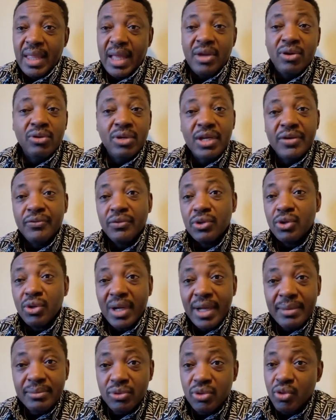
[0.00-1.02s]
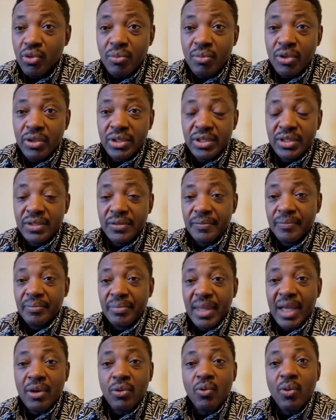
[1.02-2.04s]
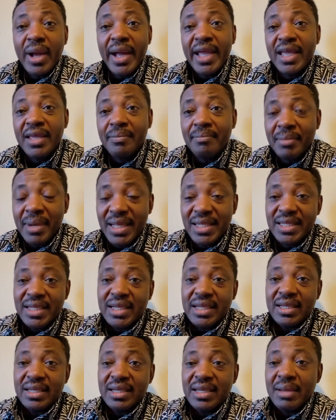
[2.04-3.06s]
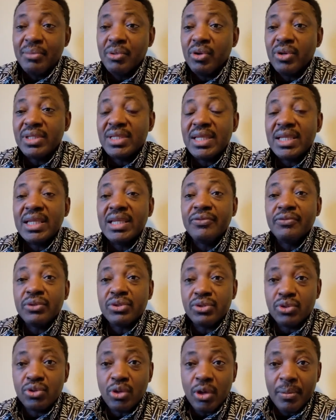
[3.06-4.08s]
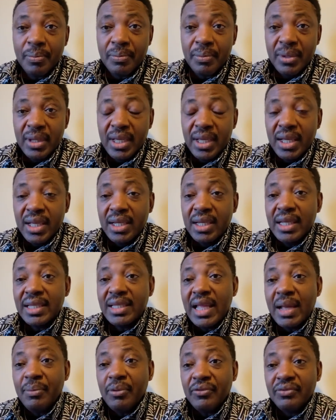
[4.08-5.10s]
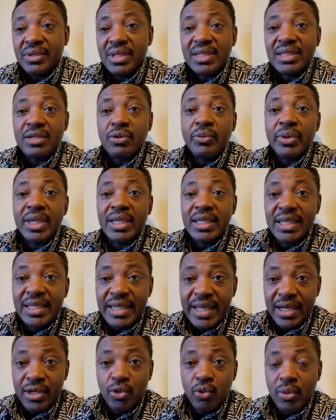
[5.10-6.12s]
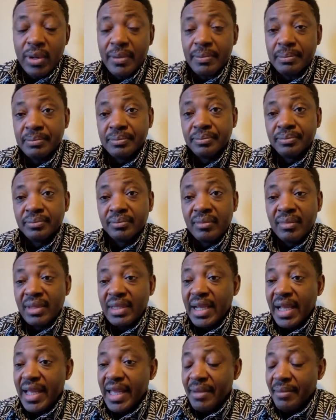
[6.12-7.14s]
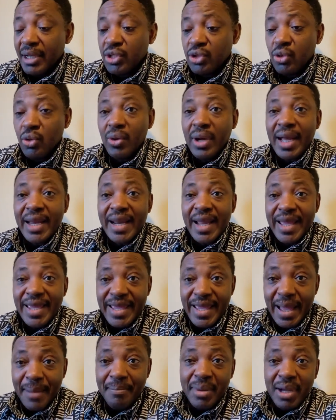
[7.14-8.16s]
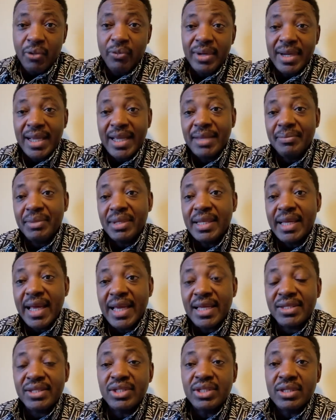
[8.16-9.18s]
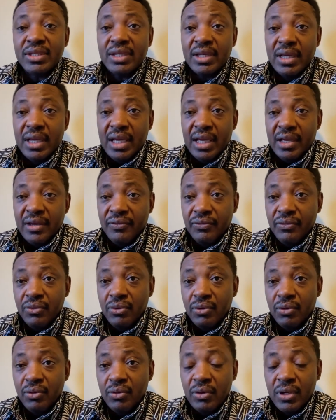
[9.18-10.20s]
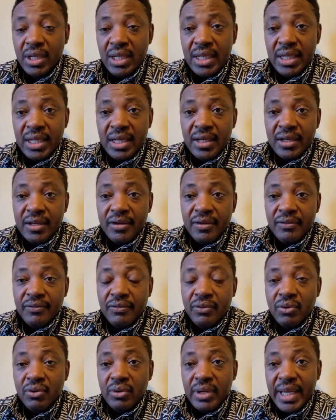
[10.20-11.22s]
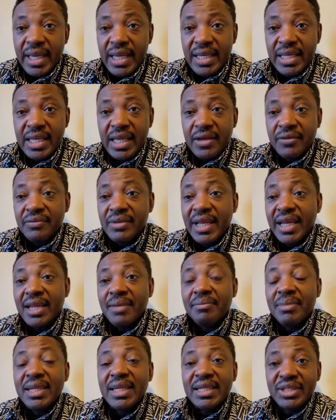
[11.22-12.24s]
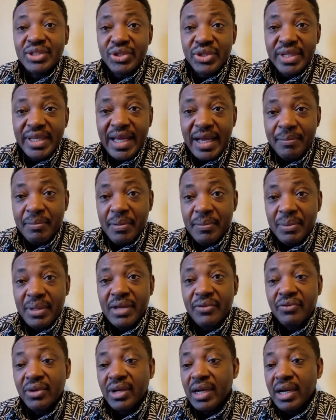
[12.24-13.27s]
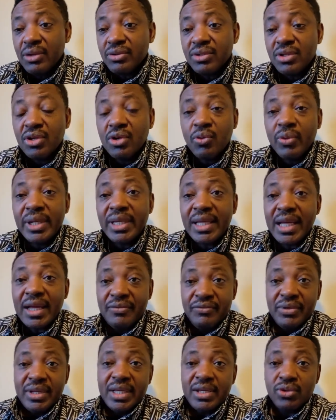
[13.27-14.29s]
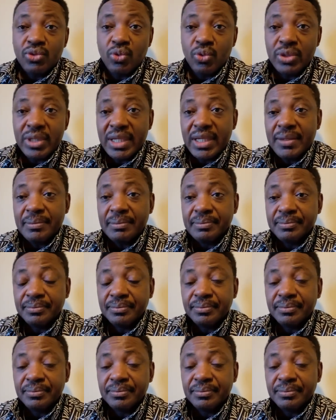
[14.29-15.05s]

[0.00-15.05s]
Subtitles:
I no need for talk am so much. And why it matter? Now because it need for stop the type of things the way ye don't do them. Na Ayabacho and na Yamba when I be the SG for for ADF. Now, them be the trigger people them for ground zero when it come for their soldier them.